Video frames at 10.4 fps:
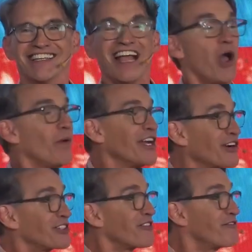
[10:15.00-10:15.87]
We are
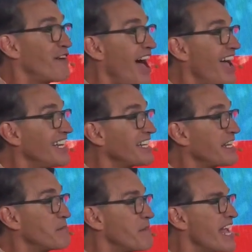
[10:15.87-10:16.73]

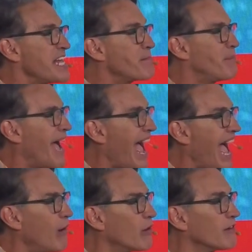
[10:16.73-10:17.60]
divinely made,
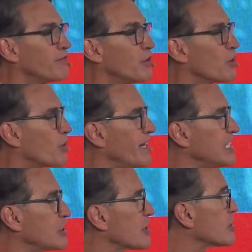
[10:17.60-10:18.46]
powerful
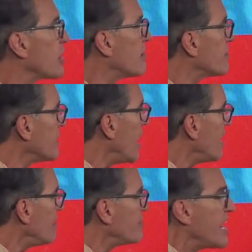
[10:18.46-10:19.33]
creatures of
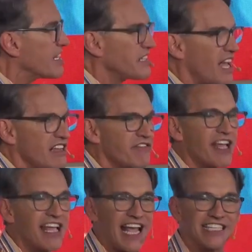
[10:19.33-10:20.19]
love, life,
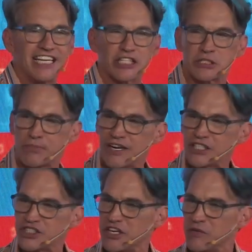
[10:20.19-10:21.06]
and
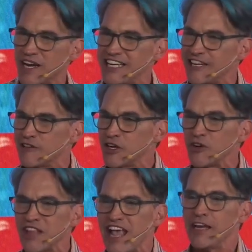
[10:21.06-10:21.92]
expression right here on earth.
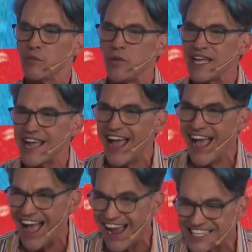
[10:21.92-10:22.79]
And we
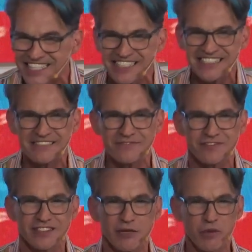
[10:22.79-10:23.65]
act
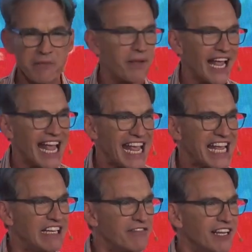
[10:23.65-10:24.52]
and we
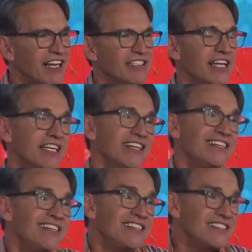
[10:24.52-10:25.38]
behave like,
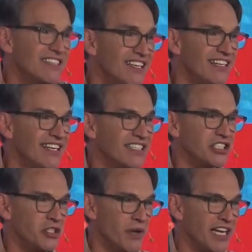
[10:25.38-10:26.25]
I can't
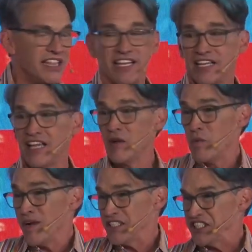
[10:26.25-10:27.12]
do anything.
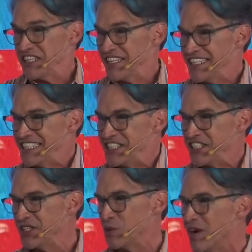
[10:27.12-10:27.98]
What you gonna
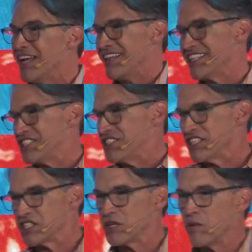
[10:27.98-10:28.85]
do? That's
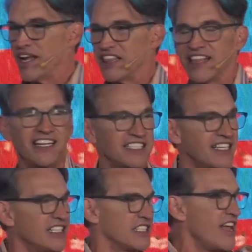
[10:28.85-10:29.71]
just the way things
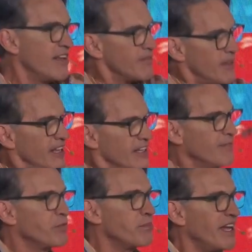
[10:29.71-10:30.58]
is. The
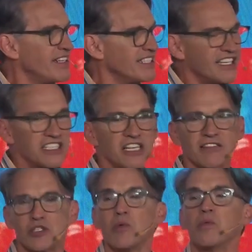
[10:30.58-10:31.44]
politics sucks.
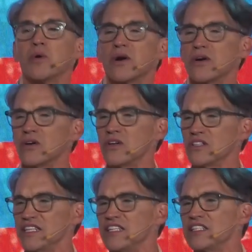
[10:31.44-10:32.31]
The world
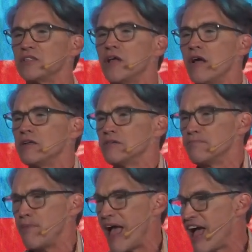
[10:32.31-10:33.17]
is
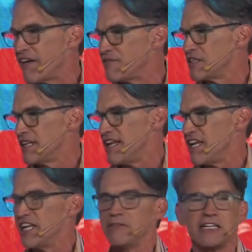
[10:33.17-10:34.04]

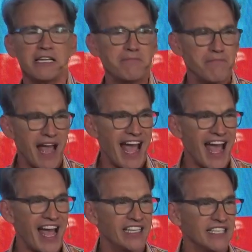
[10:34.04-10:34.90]
bafflingly
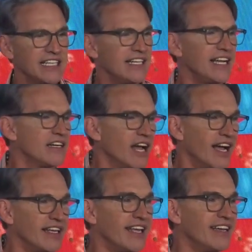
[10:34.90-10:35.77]
bad. And
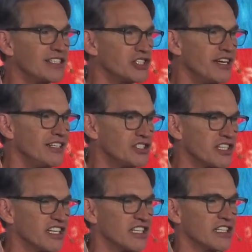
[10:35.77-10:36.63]
I can't change the
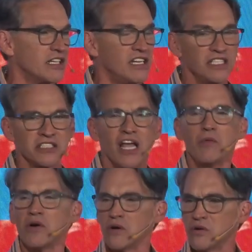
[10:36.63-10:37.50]
gun laws.
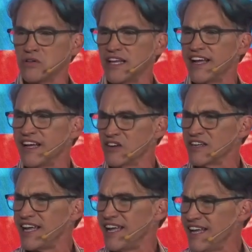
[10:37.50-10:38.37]
Well, who the hell
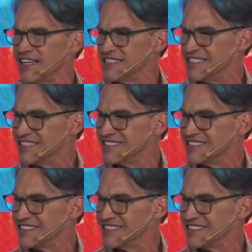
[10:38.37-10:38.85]
can?